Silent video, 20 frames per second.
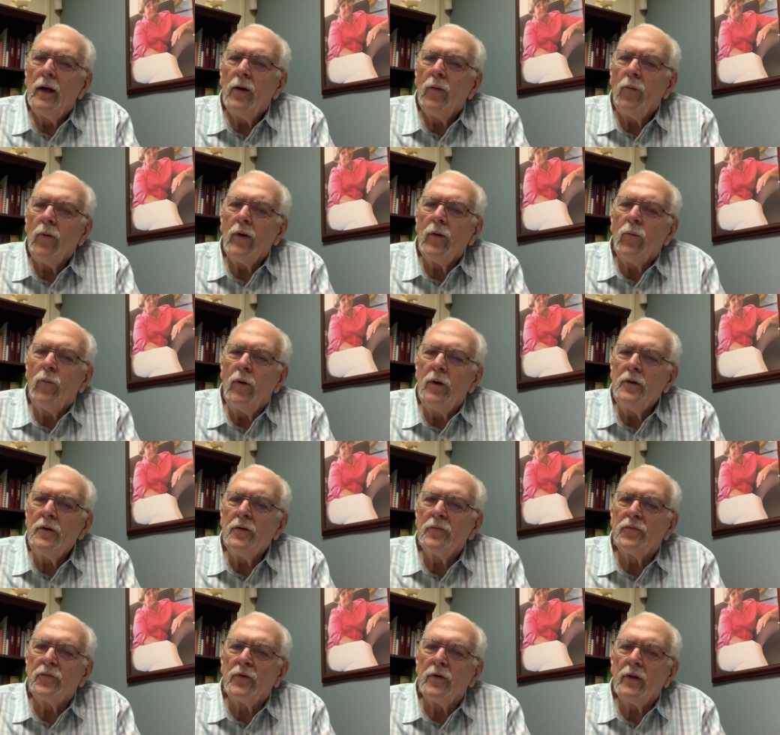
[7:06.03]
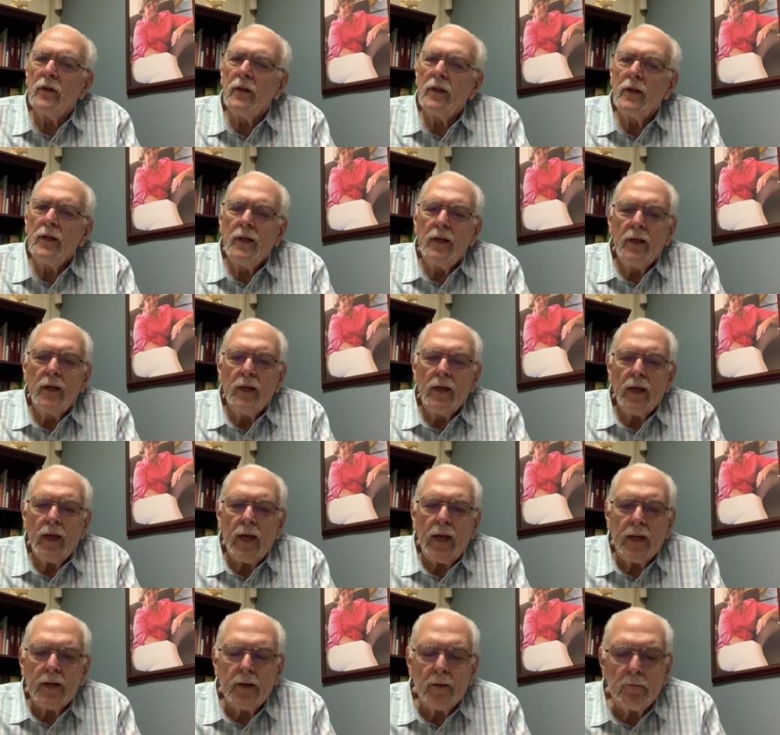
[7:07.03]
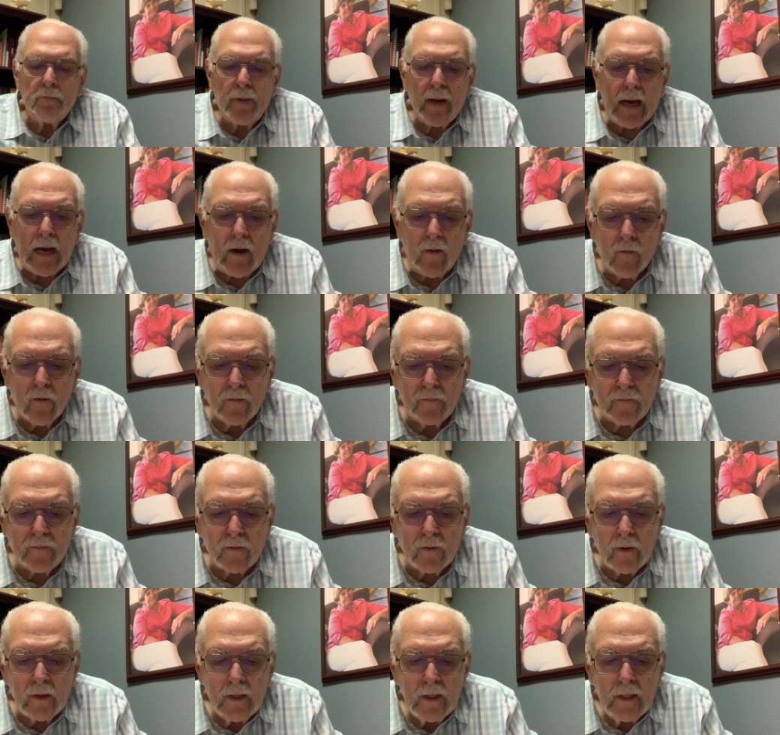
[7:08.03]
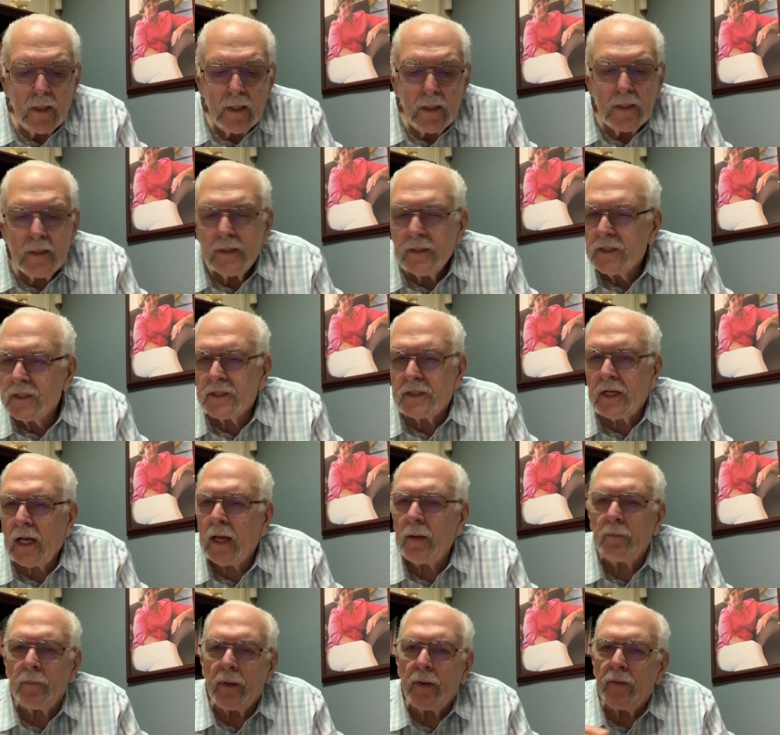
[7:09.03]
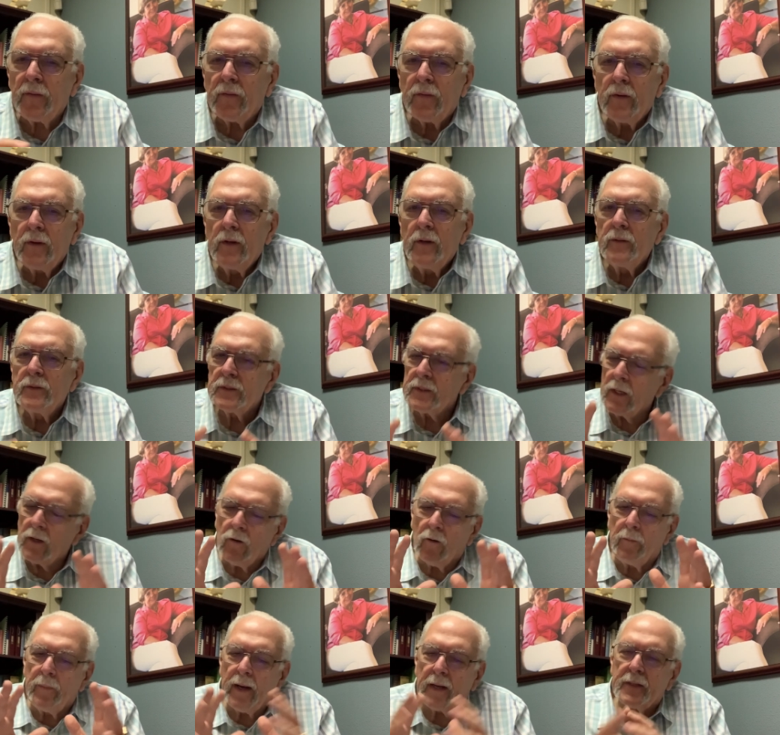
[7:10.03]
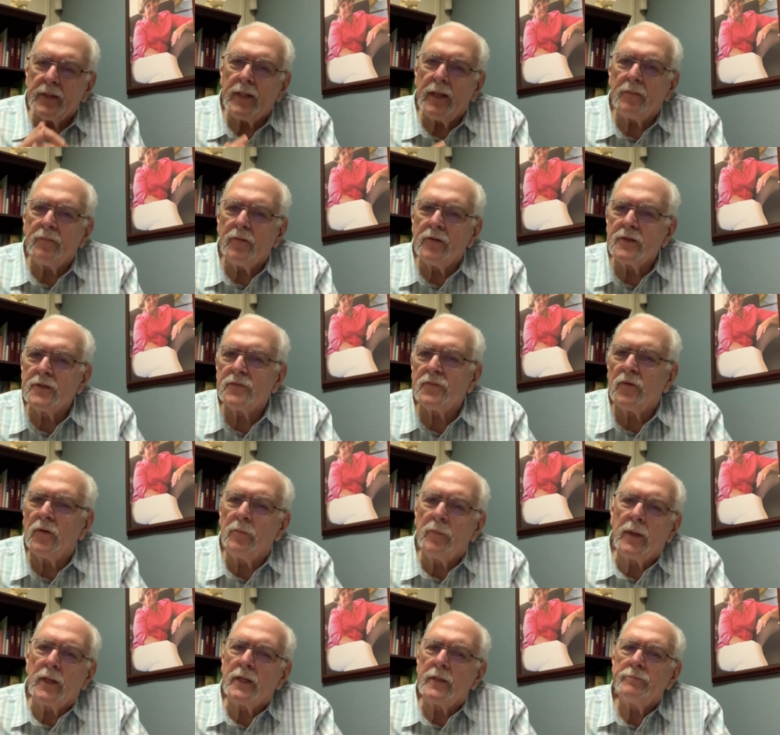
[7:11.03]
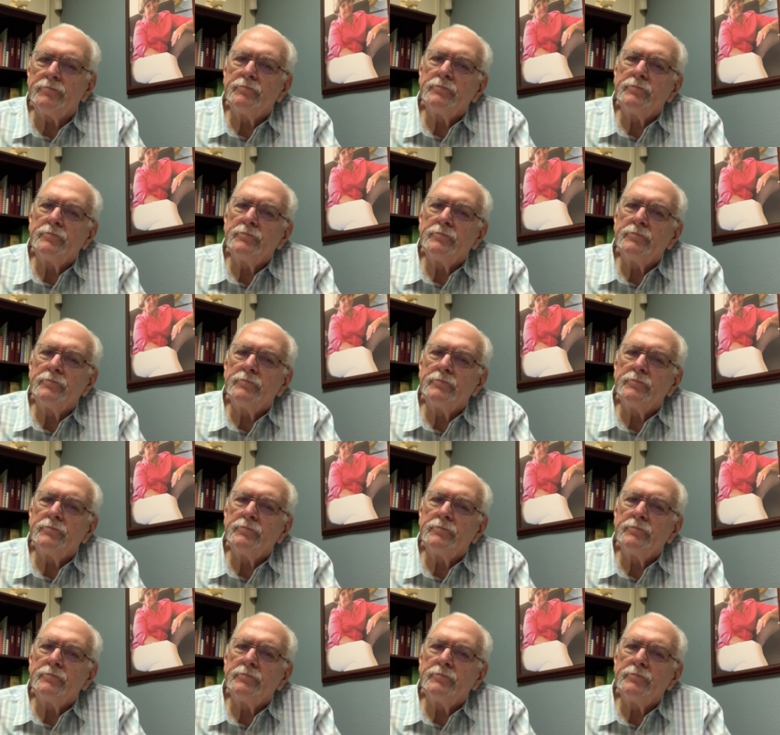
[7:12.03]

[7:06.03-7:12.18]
What a wonderful and a powerful statement. I'm just going to go back to that verse for a minute.